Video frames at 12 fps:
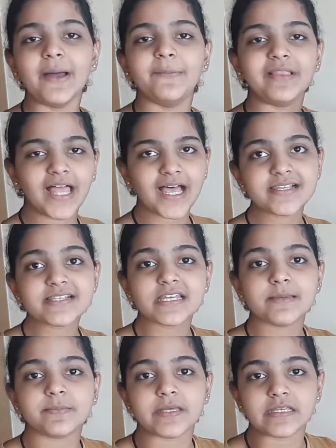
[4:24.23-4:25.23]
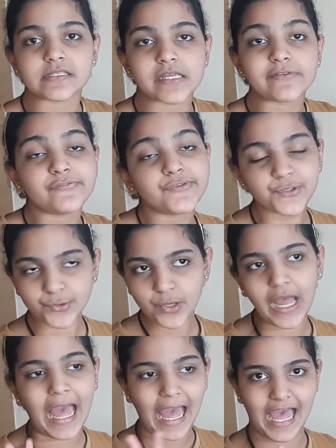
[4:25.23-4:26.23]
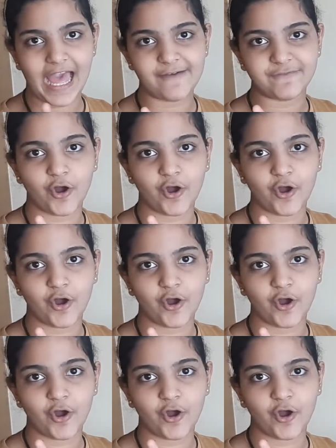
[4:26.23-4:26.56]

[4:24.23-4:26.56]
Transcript: the last tip is if you have